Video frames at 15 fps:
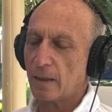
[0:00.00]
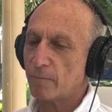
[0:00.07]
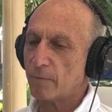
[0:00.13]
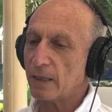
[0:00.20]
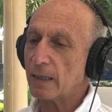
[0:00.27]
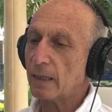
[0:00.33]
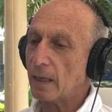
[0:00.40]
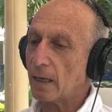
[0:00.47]

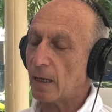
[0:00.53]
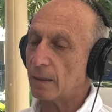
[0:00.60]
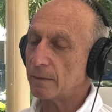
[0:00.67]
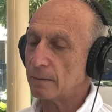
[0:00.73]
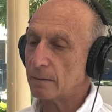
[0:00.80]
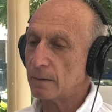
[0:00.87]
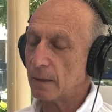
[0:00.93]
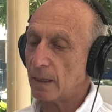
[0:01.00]
read a
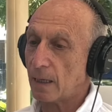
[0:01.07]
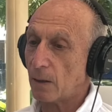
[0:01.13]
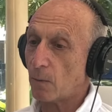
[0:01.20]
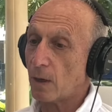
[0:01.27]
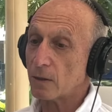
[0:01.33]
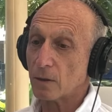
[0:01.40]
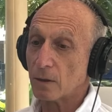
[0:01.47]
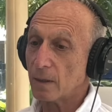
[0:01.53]
lot and I
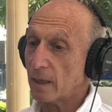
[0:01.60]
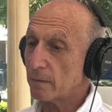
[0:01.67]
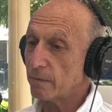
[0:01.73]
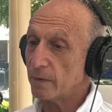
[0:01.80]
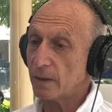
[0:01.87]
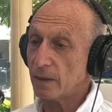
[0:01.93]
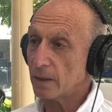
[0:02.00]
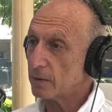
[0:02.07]
watch a lot of
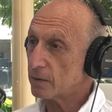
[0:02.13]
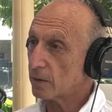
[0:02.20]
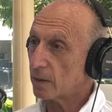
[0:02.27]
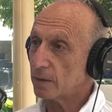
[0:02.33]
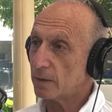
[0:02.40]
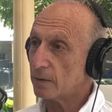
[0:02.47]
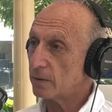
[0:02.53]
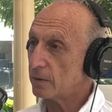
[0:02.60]
videos
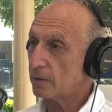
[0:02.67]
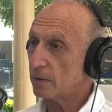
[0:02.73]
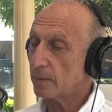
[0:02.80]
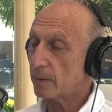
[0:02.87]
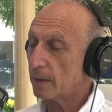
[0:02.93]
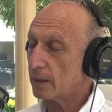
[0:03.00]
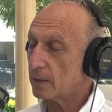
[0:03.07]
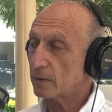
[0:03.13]
on YouTube. I
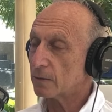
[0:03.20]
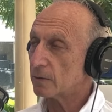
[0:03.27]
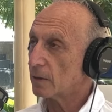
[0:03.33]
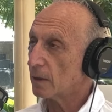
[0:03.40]
mean, there's